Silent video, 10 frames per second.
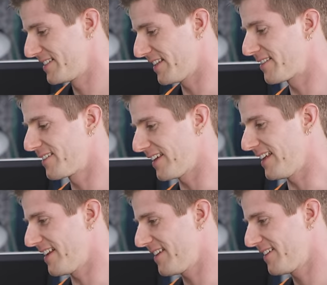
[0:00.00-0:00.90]
this is
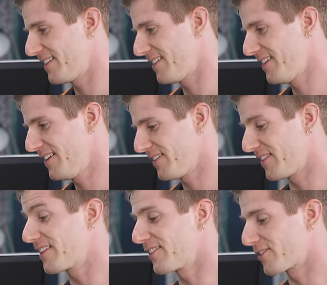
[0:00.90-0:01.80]
it.
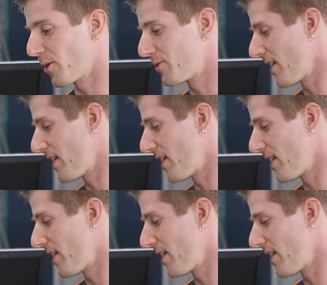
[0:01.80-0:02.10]
This is go